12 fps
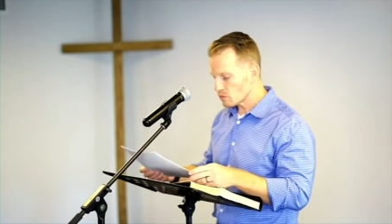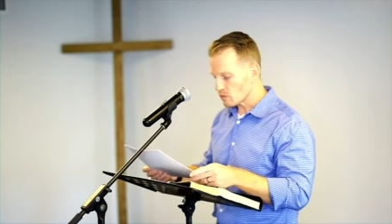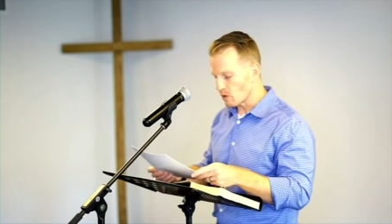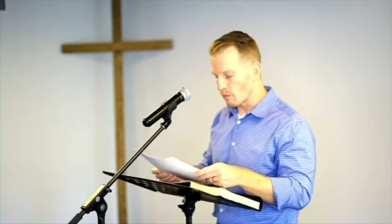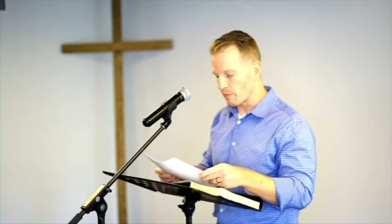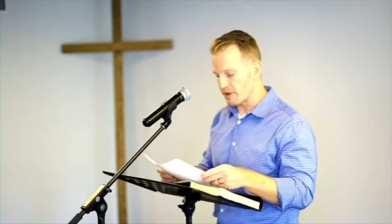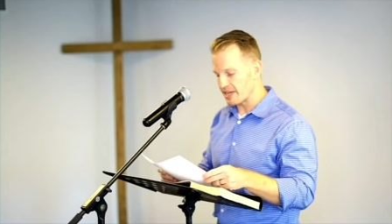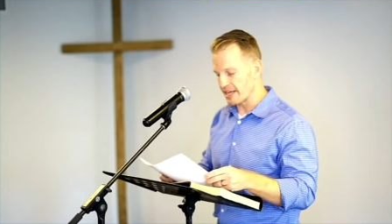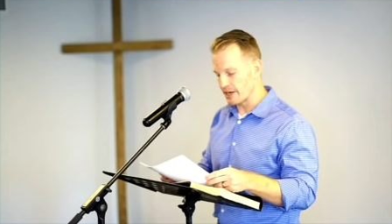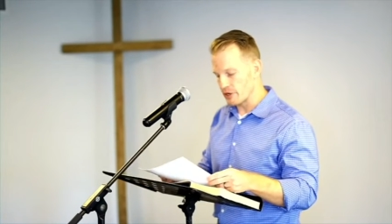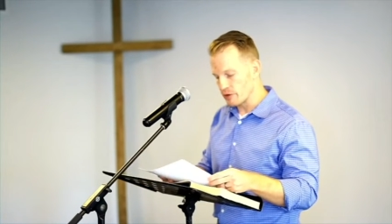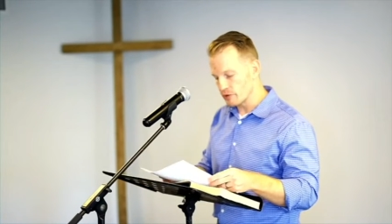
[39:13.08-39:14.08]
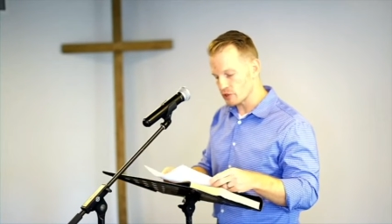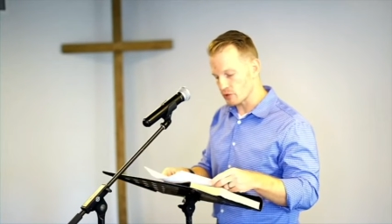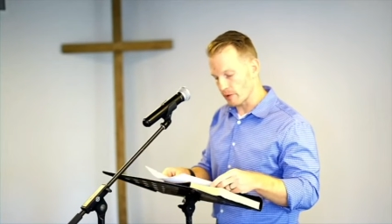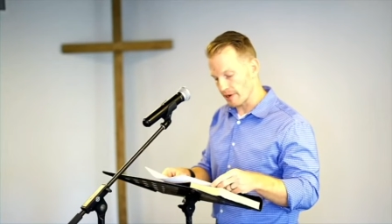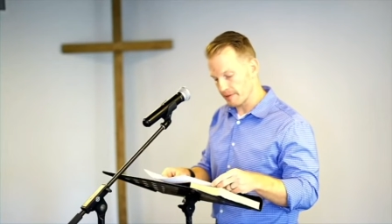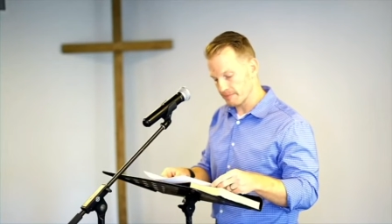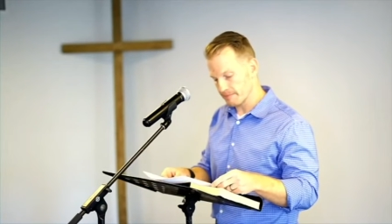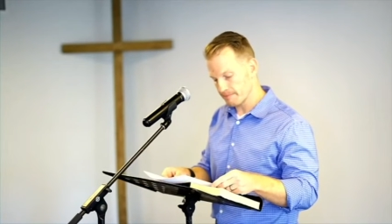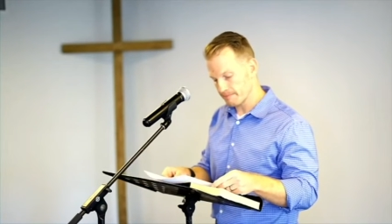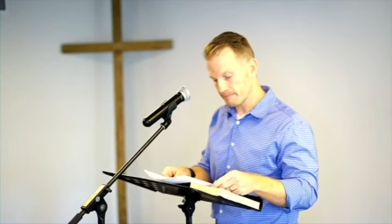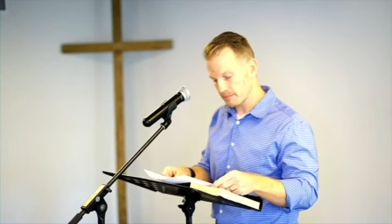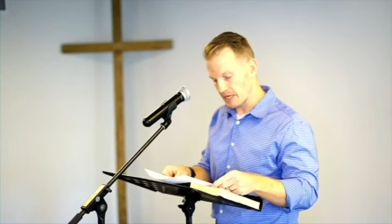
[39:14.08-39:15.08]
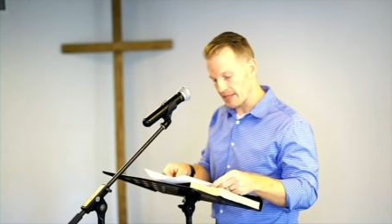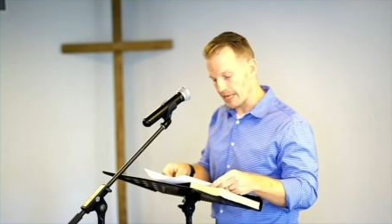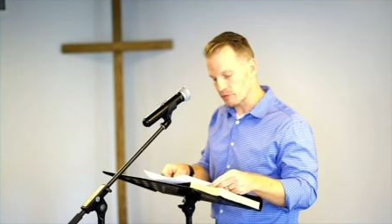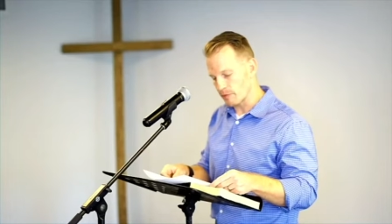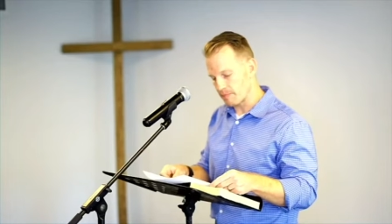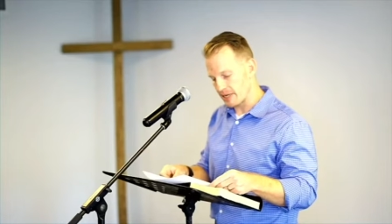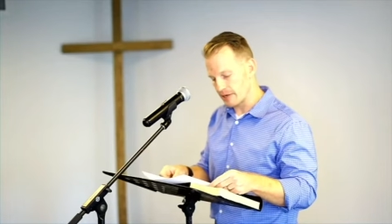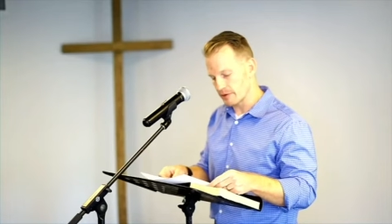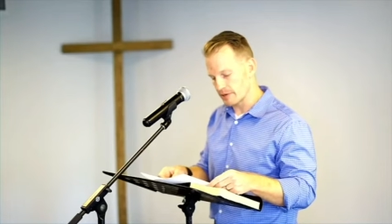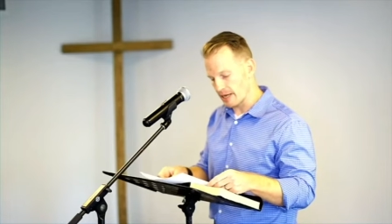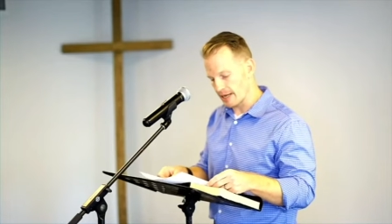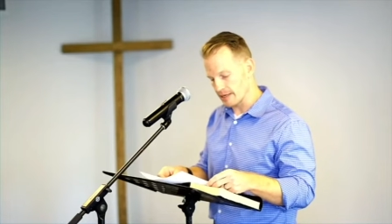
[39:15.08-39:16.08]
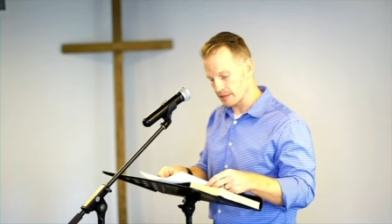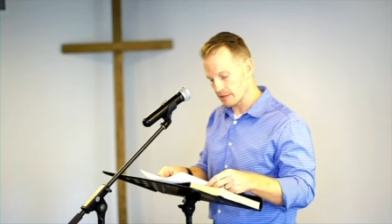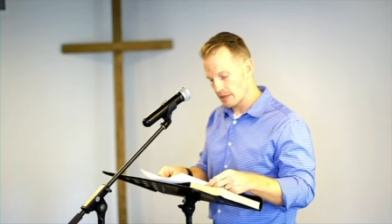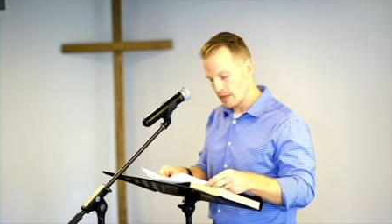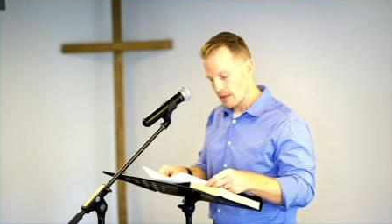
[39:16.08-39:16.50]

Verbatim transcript: when we get a new story? And that's what Peter does.